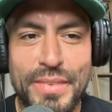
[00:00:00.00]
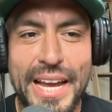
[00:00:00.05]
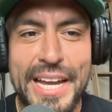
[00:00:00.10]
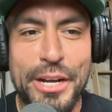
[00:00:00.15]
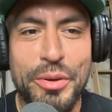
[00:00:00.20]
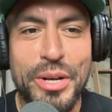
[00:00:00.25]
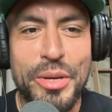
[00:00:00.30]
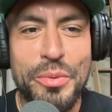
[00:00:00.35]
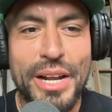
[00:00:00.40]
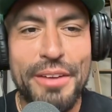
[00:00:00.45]
I
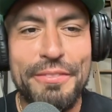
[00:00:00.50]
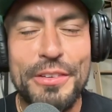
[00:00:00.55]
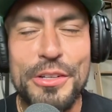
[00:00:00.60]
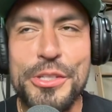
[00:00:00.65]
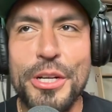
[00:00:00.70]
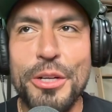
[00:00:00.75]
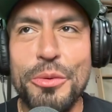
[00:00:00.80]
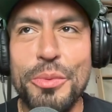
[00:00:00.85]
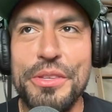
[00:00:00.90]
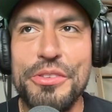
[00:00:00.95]
agree. When I
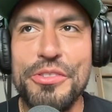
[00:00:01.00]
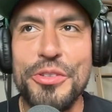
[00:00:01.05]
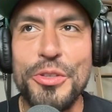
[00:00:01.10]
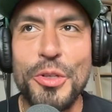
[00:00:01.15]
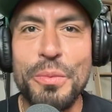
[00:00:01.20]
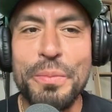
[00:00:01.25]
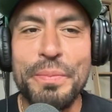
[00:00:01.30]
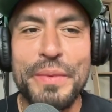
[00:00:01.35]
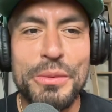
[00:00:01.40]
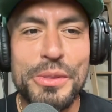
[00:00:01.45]
first started with
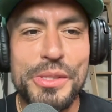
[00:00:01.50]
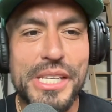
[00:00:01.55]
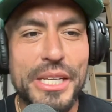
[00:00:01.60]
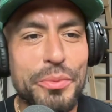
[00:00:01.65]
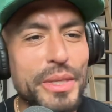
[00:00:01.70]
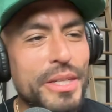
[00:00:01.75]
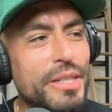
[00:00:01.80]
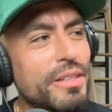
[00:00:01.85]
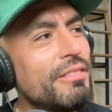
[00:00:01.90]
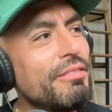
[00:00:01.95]
Zoom, it was
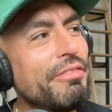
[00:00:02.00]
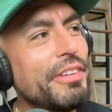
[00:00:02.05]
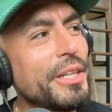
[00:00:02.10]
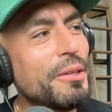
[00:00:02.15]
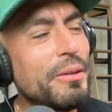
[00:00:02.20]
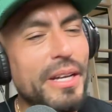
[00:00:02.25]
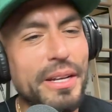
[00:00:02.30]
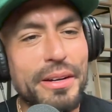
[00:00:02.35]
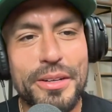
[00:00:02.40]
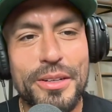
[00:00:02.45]
like we couldn't
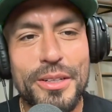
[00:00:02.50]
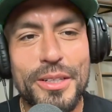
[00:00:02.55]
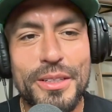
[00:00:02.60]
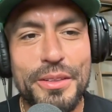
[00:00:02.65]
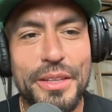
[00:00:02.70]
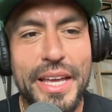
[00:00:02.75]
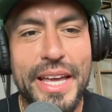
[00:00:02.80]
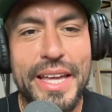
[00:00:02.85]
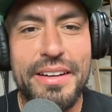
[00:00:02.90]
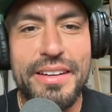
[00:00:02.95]
figure it out at
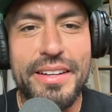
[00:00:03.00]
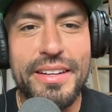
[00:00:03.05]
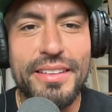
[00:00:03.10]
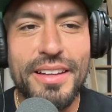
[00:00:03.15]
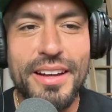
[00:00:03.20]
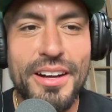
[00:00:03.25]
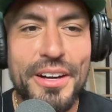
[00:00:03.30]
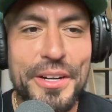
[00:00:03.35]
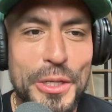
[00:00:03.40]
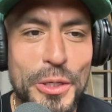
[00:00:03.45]
all. The
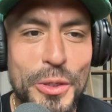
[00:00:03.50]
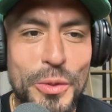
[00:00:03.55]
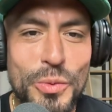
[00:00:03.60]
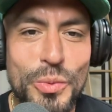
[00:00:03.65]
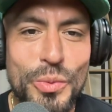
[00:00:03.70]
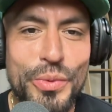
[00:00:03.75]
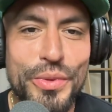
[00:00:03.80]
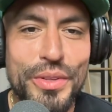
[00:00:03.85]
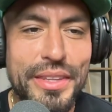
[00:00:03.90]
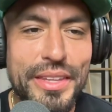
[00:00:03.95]
editing, the
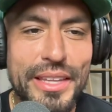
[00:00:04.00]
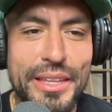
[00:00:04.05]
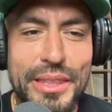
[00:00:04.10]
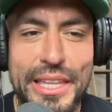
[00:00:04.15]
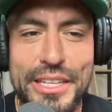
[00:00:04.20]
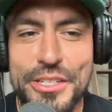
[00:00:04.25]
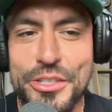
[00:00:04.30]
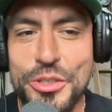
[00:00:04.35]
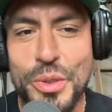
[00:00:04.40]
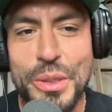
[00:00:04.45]
audio, the,
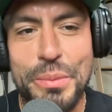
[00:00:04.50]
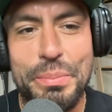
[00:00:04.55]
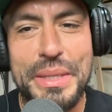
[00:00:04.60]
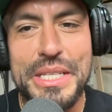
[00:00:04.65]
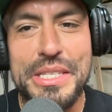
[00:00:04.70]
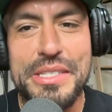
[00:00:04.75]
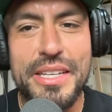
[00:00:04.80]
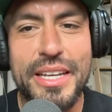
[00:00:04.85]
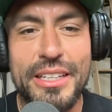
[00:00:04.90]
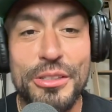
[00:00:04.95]
they just wouldn't
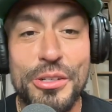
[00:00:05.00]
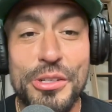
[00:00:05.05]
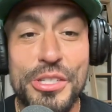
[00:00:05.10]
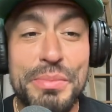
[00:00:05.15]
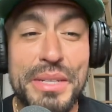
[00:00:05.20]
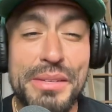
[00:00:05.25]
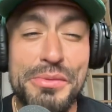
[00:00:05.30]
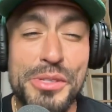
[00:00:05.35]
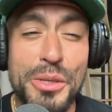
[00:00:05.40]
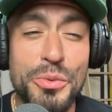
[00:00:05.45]
be synced, or
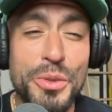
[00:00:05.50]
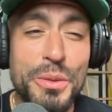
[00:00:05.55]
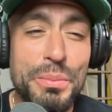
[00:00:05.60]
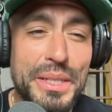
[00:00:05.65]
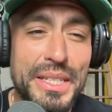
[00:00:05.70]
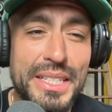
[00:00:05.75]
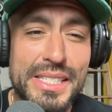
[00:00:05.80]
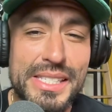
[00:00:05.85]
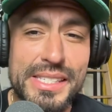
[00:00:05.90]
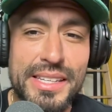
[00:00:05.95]
sometimes they would
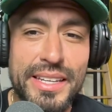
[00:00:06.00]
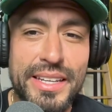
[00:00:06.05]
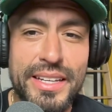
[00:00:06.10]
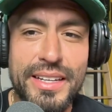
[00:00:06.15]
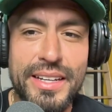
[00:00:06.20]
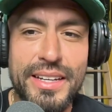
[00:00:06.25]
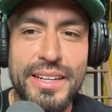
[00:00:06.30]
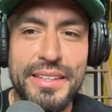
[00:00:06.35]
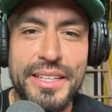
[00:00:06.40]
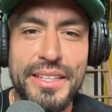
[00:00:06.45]
be in
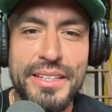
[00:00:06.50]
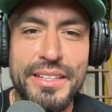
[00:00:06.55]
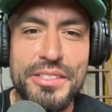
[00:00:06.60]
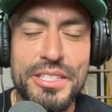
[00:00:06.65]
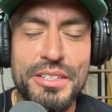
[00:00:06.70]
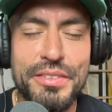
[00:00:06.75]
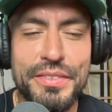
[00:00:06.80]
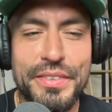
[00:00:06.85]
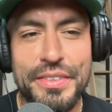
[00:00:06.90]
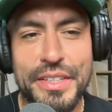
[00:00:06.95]
sync. And then
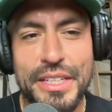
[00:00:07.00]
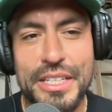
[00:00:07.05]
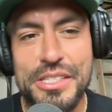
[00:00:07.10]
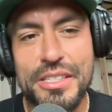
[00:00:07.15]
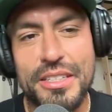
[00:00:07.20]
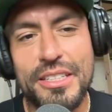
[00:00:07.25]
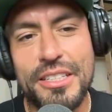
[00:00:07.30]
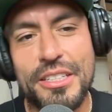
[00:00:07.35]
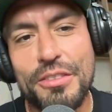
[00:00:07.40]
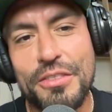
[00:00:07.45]
instead of giving
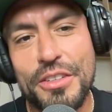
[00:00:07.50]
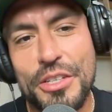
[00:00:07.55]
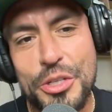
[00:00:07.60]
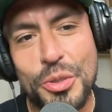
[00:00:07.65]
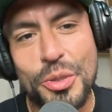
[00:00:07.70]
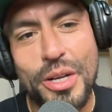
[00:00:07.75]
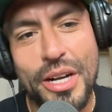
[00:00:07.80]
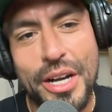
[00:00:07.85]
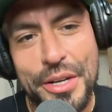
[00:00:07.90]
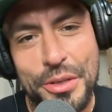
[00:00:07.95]
us an
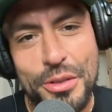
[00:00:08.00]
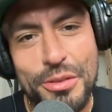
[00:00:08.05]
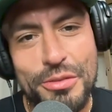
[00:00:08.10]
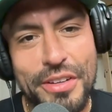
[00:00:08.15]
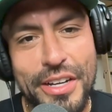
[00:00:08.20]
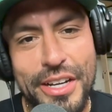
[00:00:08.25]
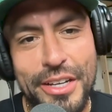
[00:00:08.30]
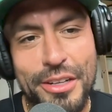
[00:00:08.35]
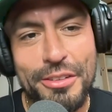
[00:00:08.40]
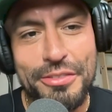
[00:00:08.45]
individual audio
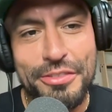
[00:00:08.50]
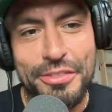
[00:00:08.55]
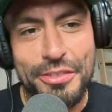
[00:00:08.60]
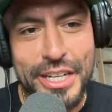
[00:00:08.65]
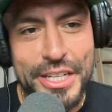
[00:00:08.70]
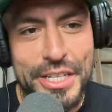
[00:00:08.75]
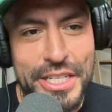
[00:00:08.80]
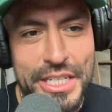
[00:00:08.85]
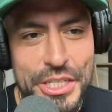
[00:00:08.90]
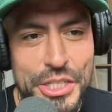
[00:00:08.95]
file
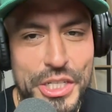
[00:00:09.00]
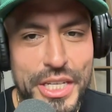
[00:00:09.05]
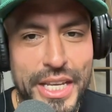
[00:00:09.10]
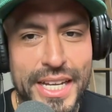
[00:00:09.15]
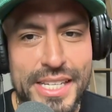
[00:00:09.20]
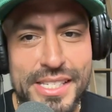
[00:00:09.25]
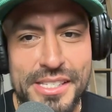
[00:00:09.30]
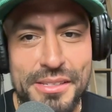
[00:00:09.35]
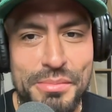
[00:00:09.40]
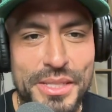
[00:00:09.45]
for each
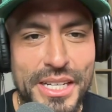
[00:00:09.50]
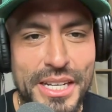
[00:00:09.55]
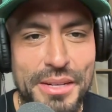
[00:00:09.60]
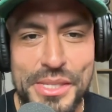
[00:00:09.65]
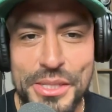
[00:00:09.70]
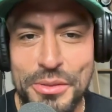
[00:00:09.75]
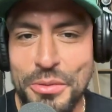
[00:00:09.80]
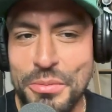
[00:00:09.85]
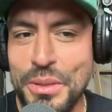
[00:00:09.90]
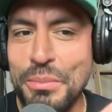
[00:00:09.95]
guest,
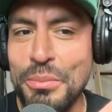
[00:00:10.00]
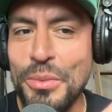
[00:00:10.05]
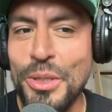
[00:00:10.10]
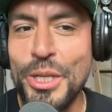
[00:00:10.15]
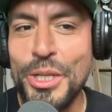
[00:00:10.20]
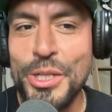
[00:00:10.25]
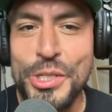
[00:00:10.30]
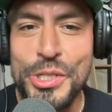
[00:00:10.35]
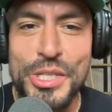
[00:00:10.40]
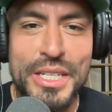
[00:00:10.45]
sometimes they would be
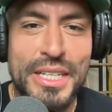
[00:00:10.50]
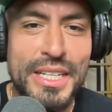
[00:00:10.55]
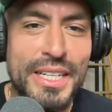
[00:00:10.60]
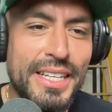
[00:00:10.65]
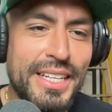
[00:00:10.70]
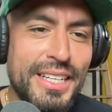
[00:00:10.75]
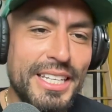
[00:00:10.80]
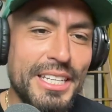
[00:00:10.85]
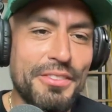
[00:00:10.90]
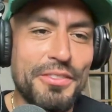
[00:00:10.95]
merged,
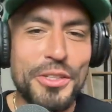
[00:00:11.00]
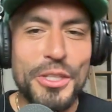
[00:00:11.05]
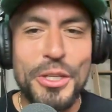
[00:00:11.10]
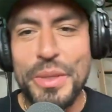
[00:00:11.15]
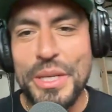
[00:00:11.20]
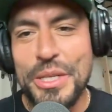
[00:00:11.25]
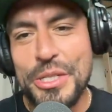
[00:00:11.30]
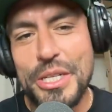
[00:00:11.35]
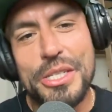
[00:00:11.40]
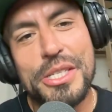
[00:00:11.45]
even though
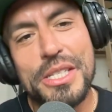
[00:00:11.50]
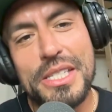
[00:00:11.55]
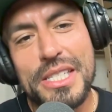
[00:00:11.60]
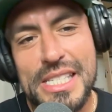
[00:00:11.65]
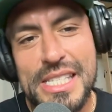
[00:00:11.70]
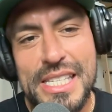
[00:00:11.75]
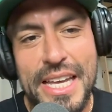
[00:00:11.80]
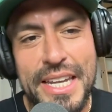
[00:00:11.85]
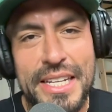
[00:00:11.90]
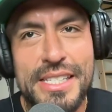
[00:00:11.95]
we adjusted
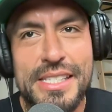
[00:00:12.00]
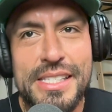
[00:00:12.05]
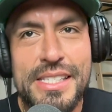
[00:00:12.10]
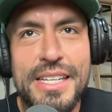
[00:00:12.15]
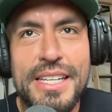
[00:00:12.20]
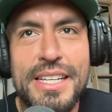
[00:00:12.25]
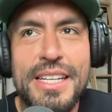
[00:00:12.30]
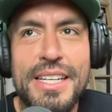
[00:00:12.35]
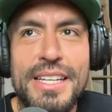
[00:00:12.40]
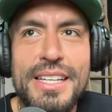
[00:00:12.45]
the settings.
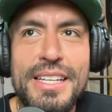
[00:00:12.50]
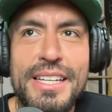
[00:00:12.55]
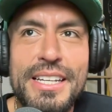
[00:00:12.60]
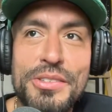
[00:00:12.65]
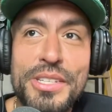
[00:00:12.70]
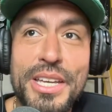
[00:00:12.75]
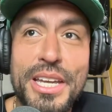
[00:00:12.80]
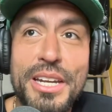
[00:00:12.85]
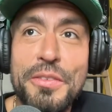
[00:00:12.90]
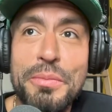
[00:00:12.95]
It
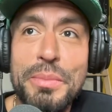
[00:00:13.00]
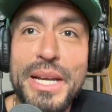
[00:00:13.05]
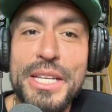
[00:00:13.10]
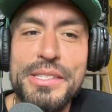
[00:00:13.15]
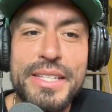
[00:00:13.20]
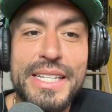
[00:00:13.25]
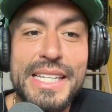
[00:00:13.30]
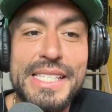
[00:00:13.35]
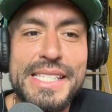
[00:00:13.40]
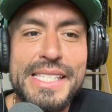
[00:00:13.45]
was kind of a
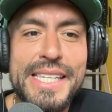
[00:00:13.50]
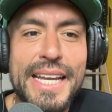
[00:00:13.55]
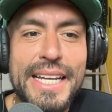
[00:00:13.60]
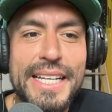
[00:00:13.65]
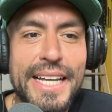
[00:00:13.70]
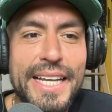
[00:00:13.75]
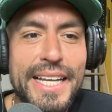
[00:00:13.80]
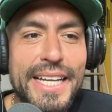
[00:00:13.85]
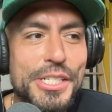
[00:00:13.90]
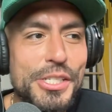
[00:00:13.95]
mess. And as a
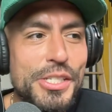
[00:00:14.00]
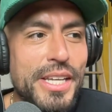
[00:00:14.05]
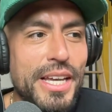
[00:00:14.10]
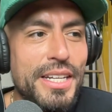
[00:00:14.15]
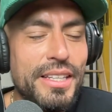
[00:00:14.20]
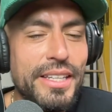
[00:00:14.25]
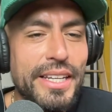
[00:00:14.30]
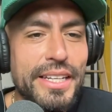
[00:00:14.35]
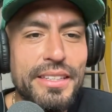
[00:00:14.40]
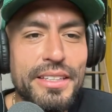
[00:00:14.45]
tech guy, I just
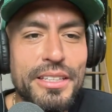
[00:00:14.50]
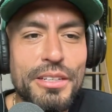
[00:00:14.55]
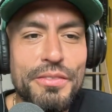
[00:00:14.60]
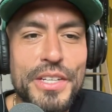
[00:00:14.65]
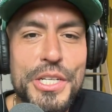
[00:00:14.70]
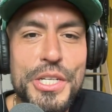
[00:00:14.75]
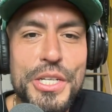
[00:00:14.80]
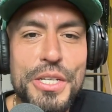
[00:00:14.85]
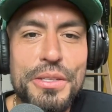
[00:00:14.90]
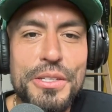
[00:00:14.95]
kind of like the
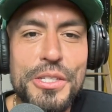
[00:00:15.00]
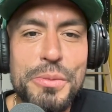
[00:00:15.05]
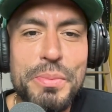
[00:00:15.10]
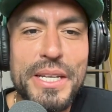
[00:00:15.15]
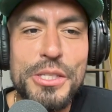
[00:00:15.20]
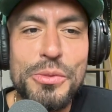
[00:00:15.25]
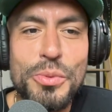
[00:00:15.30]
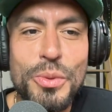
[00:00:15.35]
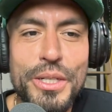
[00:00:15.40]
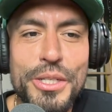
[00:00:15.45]
innovation in the
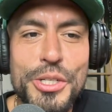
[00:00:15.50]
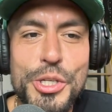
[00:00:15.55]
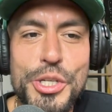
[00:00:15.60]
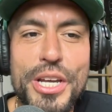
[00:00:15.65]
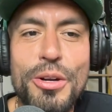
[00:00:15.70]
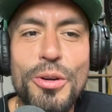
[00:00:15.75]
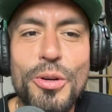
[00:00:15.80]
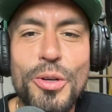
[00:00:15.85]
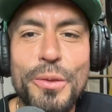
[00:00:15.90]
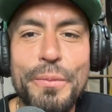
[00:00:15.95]
space where, in
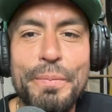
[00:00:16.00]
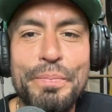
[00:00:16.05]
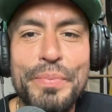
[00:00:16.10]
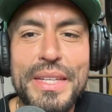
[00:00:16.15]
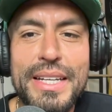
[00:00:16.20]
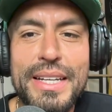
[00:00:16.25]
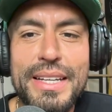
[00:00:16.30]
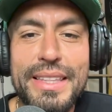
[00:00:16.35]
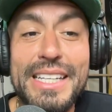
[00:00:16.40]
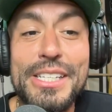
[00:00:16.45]
general,
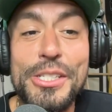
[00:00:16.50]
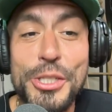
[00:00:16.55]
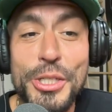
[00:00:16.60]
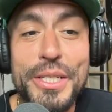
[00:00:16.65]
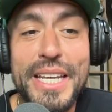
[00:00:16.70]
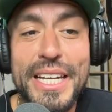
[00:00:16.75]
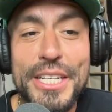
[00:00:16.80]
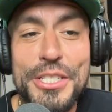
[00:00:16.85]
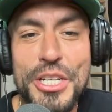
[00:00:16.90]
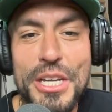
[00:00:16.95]
things
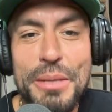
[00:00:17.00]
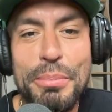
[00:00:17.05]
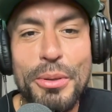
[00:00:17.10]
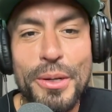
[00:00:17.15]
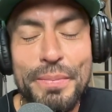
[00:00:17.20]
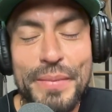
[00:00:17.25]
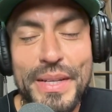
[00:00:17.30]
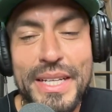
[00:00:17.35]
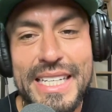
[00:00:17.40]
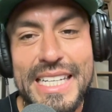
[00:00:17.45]
should get
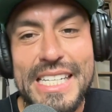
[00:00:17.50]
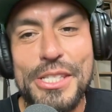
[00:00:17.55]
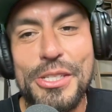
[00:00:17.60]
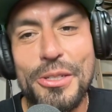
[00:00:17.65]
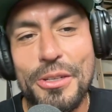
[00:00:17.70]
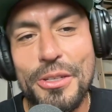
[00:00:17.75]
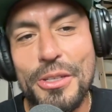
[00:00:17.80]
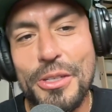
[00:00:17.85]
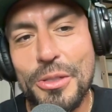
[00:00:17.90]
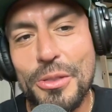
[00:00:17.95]
cheaper and
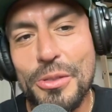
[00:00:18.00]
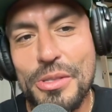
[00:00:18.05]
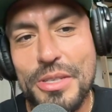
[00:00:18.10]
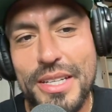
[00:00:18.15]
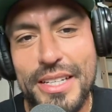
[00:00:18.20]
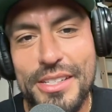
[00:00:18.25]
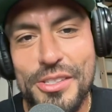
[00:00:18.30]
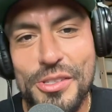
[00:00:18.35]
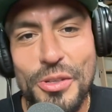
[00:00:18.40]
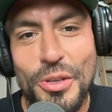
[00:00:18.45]
easier to
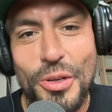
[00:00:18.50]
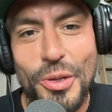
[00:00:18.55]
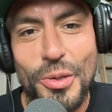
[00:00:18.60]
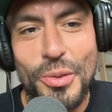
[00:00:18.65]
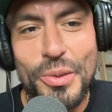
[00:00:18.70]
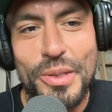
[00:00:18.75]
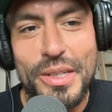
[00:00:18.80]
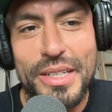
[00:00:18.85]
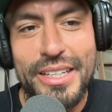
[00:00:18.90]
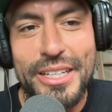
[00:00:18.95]
use. And
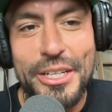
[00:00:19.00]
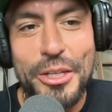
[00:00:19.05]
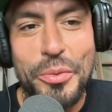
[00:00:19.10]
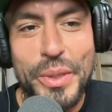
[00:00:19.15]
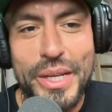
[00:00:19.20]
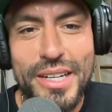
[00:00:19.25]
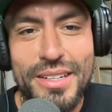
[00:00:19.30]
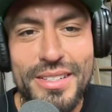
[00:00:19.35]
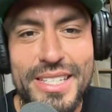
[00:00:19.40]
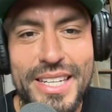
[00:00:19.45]
so here
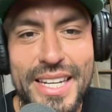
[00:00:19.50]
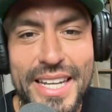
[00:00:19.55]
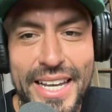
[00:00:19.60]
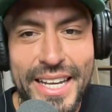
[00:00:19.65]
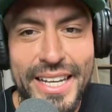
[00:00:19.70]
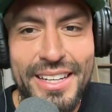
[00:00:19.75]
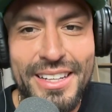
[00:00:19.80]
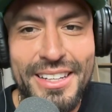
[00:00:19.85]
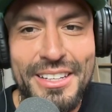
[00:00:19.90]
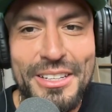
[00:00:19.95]
we are
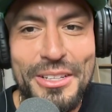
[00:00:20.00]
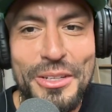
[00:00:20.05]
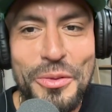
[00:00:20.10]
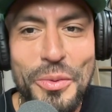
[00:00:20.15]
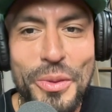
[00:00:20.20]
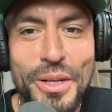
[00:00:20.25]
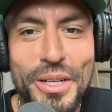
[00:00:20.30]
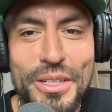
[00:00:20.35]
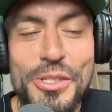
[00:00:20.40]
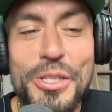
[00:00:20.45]
today
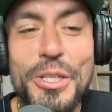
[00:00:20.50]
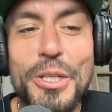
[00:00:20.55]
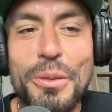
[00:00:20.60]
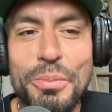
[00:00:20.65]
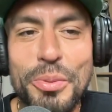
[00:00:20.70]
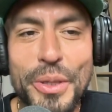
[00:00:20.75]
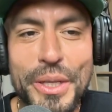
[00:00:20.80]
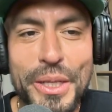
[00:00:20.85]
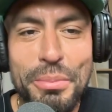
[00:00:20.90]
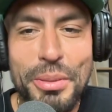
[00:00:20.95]
where, to
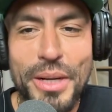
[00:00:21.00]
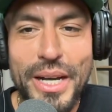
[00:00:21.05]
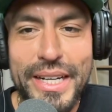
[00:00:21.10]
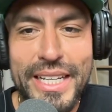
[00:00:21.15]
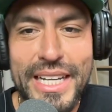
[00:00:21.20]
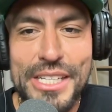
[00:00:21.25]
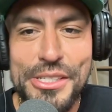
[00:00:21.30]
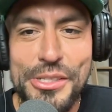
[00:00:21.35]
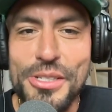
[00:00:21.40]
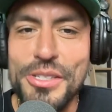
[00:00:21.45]
your point, a
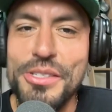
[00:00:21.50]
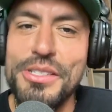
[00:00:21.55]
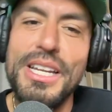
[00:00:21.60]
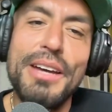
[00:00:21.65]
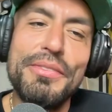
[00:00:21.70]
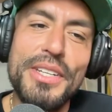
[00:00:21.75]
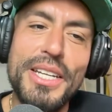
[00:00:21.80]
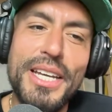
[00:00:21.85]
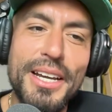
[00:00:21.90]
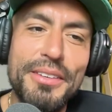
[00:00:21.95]
podcaster
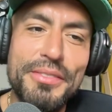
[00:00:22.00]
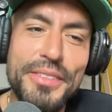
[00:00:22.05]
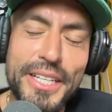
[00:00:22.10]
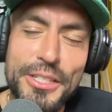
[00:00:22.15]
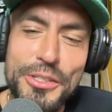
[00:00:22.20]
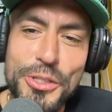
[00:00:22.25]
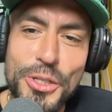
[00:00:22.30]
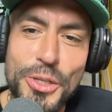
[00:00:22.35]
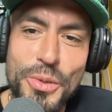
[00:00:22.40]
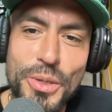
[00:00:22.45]
doesn't have to have
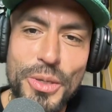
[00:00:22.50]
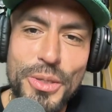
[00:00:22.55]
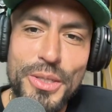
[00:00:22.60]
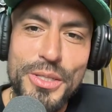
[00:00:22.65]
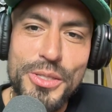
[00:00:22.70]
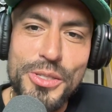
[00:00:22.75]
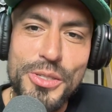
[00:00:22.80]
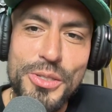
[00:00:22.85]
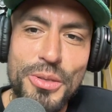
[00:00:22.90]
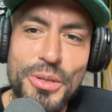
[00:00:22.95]
like Joe
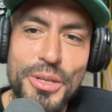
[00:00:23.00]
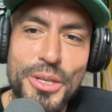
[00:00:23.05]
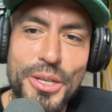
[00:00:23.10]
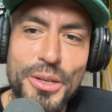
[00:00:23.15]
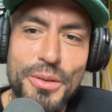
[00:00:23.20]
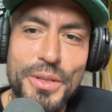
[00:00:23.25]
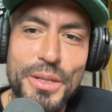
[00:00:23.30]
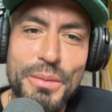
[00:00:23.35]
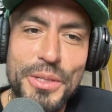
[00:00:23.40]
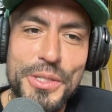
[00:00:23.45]
Rogan's
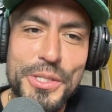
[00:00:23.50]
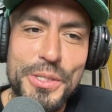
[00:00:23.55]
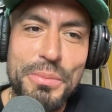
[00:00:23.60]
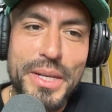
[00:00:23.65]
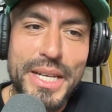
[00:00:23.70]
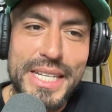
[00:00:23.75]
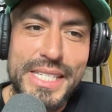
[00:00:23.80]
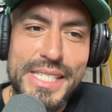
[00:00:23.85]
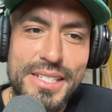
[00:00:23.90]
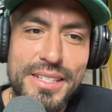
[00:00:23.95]
studio and a bunch
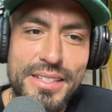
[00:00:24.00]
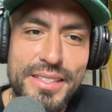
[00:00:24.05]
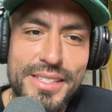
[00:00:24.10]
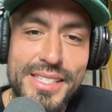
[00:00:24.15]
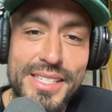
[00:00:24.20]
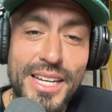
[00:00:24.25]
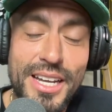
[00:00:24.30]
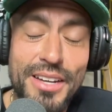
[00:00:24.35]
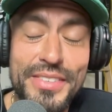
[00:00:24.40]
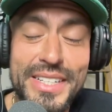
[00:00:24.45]
of mics and all
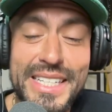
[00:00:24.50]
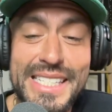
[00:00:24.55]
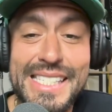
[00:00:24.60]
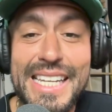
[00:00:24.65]
this stuff.